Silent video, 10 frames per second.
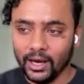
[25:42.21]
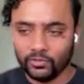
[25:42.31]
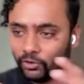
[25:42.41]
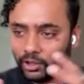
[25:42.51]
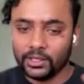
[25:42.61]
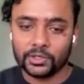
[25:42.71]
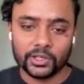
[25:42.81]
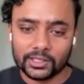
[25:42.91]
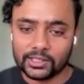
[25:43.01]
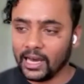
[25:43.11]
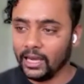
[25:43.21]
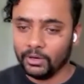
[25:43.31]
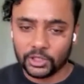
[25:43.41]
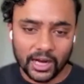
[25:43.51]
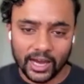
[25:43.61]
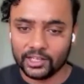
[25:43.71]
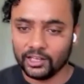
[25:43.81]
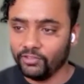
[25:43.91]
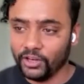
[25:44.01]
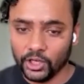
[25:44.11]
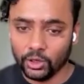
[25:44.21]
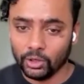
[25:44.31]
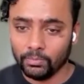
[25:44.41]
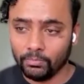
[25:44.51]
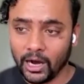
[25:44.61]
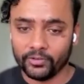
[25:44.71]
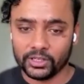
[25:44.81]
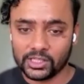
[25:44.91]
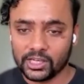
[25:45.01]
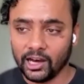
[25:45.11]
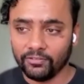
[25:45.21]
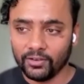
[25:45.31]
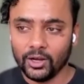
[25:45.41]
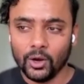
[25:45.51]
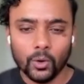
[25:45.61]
fully real-time interactive video powered stuff,